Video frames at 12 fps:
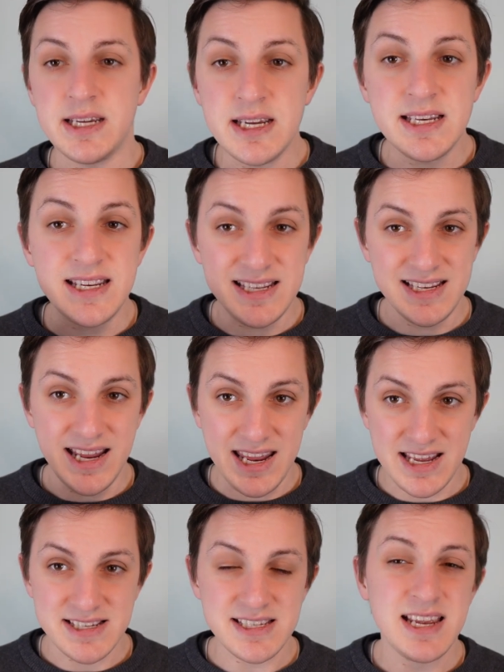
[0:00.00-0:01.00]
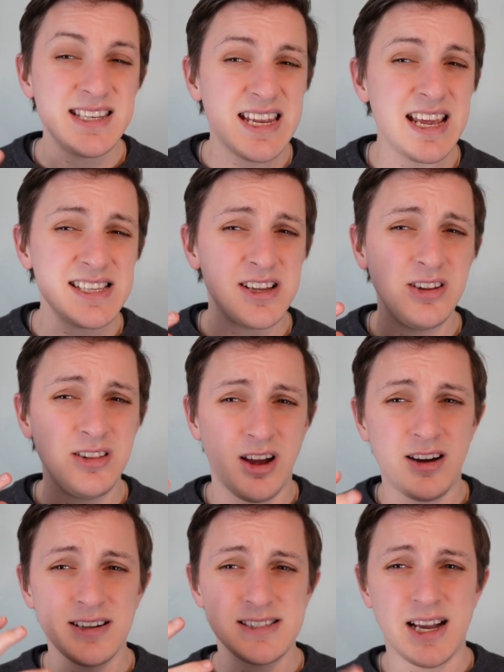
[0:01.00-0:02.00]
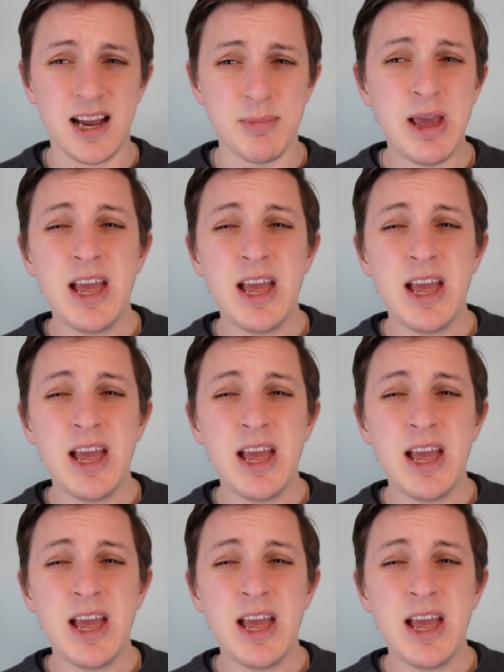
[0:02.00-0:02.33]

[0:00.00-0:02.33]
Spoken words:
tedious. It takes a long time.